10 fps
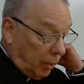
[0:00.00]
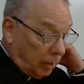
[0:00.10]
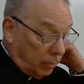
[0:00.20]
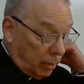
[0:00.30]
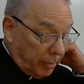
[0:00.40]

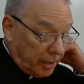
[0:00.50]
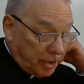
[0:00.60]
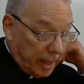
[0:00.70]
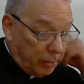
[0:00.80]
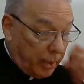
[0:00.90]
one woman
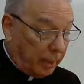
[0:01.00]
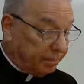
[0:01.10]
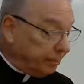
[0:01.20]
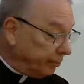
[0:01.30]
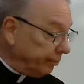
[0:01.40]
said,
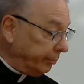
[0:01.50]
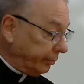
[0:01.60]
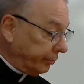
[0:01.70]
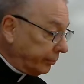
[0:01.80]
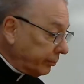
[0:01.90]
well,
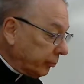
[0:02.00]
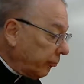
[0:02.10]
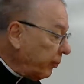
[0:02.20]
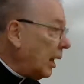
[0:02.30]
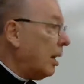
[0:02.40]

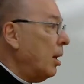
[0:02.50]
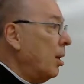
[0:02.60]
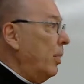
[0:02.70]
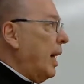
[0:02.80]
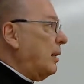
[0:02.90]

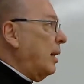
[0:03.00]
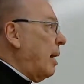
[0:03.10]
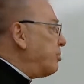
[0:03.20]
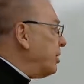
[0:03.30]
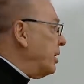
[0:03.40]
we had an
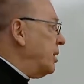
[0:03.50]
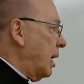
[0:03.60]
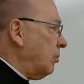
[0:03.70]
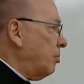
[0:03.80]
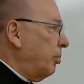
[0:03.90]
absolutely
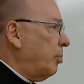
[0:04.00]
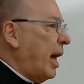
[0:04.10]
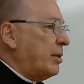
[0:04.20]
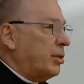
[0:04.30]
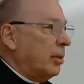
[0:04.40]
terrible
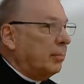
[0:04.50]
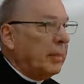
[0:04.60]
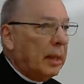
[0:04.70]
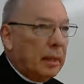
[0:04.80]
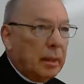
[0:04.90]
pastor
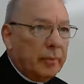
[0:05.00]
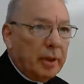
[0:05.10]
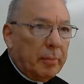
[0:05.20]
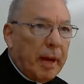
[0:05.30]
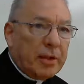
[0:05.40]

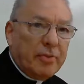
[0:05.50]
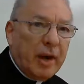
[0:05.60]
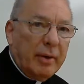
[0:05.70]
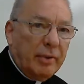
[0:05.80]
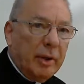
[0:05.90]
for the past
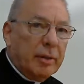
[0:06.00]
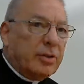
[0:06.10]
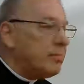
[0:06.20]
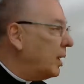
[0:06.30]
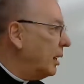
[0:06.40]
5
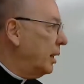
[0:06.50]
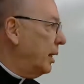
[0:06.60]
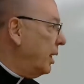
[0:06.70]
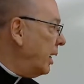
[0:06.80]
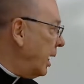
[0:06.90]
years.
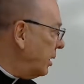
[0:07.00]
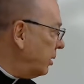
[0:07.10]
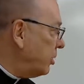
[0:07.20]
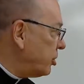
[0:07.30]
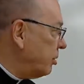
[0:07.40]
He
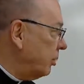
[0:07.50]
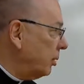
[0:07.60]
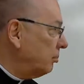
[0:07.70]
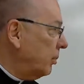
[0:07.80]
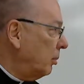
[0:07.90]
hated the
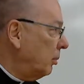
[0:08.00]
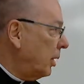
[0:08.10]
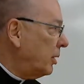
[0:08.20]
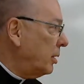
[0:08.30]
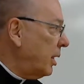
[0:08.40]
school,
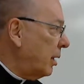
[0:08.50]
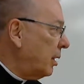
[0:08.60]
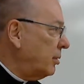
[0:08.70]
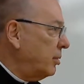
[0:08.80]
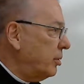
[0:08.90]
wanted
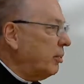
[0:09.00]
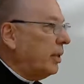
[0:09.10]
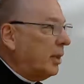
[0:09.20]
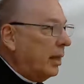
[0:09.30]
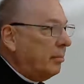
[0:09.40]
nothing to do
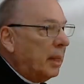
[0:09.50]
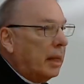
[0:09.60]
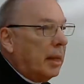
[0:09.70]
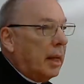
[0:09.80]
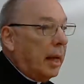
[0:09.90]
with it.
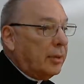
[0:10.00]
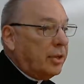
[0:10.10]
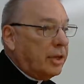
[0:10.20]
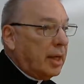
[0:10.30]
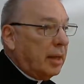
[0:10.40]
And
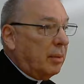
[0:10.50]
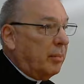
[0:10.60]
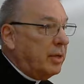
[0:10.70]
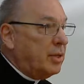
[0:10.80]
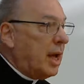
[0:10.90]
she said, and
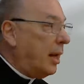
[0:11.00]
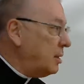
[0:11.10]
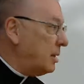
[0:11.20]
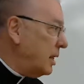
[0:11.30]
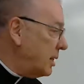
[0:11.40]
we sang
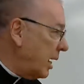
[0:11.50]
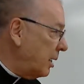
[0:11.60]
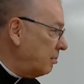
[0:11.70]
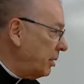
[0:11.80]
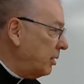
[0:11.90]
a Te
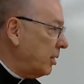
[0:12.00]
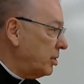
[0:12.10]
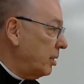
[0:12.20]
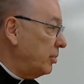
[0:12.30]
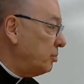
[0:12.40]
Deum
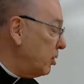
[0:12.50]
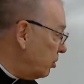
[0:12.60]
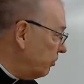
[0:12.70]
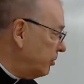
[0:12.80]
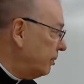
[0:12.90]
because he was
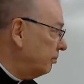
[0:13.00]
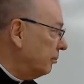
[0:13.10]
moved.